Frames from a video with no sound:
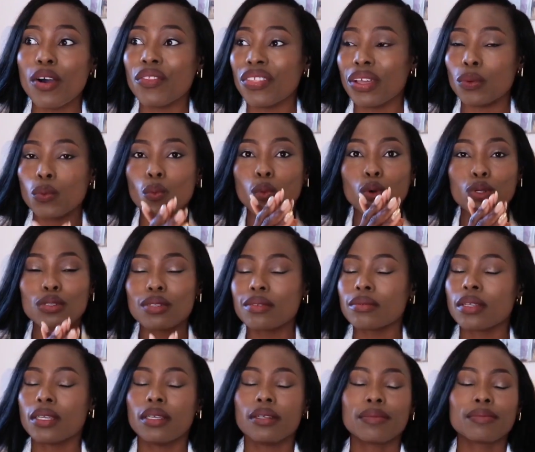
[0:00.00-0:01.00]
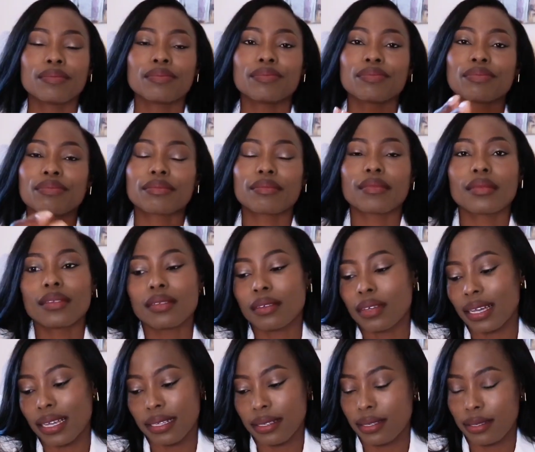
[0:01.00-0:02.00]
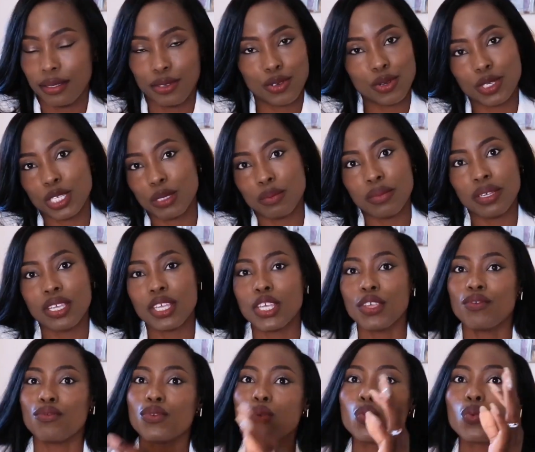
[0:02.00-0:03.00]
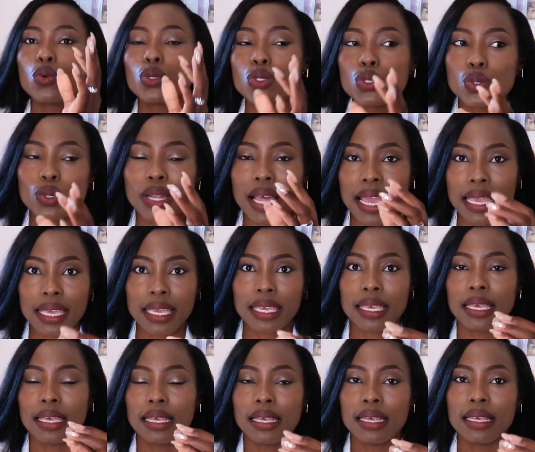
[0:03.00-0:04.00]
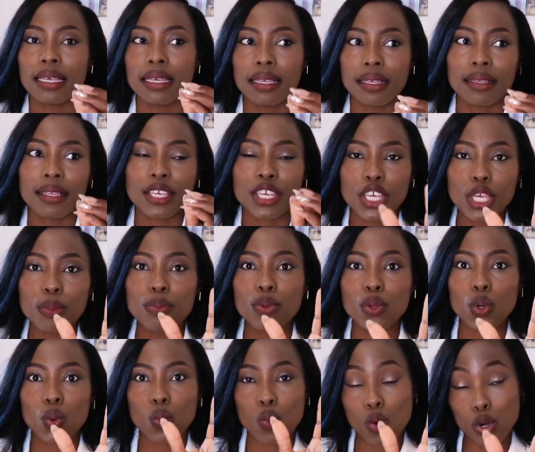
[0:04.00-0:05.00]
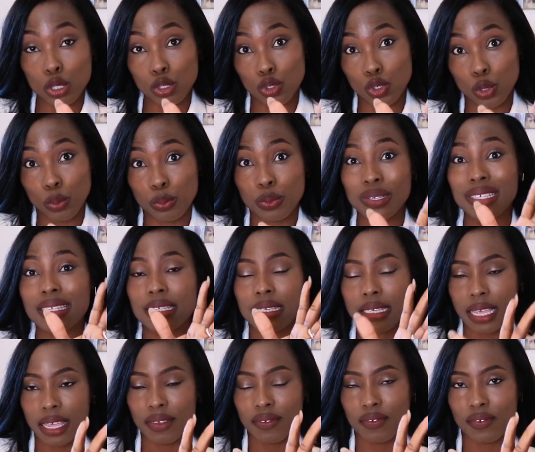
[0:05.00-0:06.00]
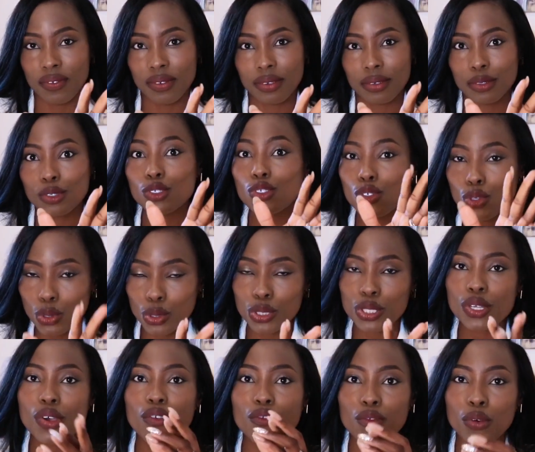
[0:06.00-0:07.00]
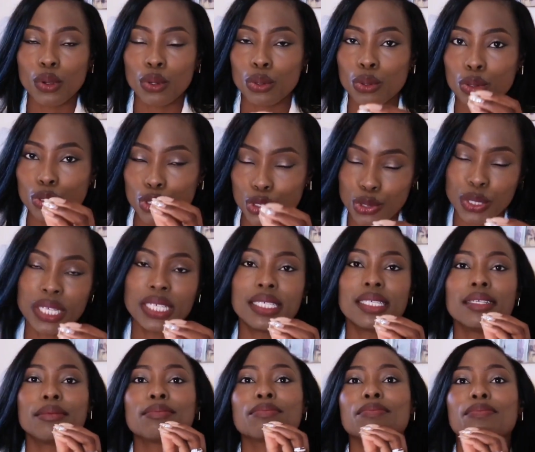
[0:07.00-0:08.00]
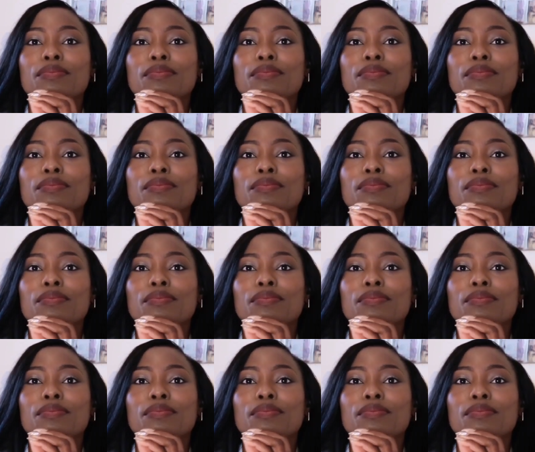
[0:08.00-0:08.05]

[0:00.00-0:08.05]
more than one guys trust me if you want to like keep your wardrobe safe don't follow trend